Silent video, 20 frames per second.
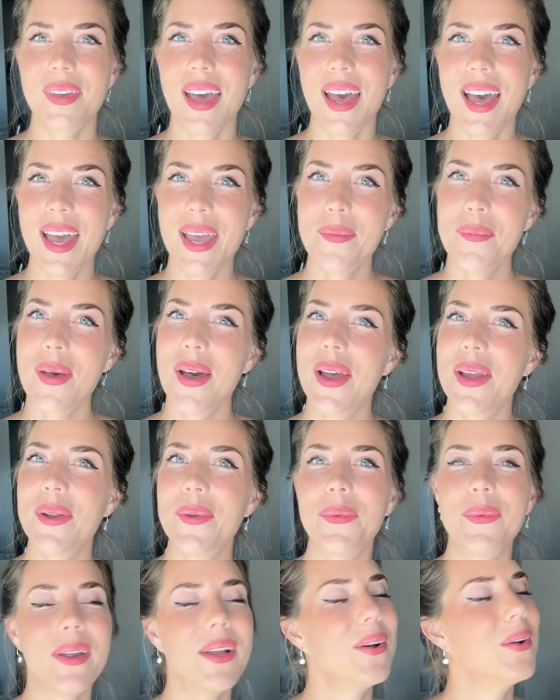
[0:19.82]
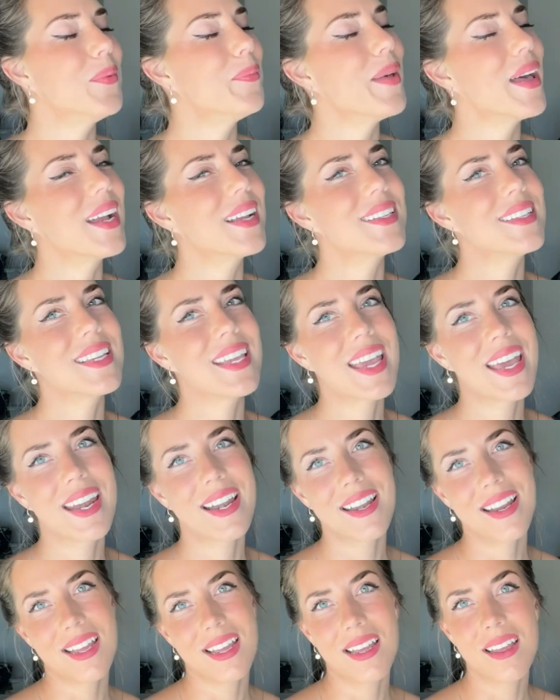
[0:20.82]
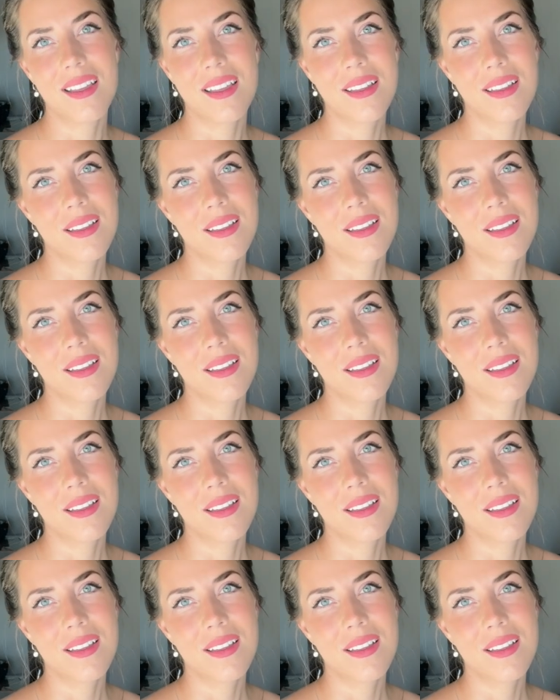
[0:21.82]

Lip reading: I'm en route back to Canada.